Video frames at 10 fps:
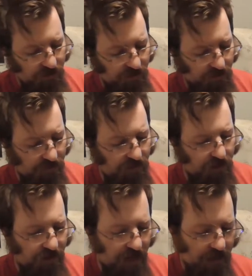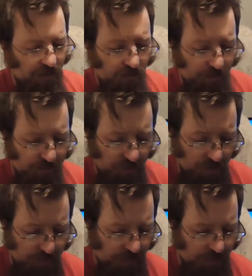This will suck, asshole, I'm sure,